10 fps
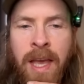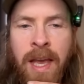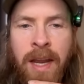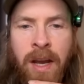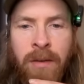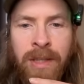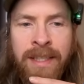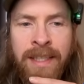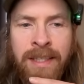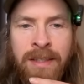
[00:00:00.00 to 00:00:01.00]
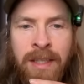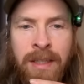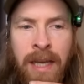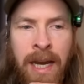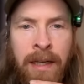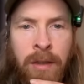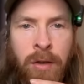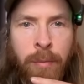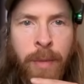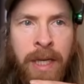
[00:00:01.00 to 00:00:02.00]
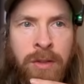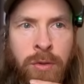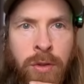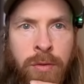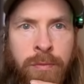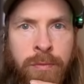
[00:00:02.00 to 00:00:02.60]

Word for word: and I will test it and come back to you.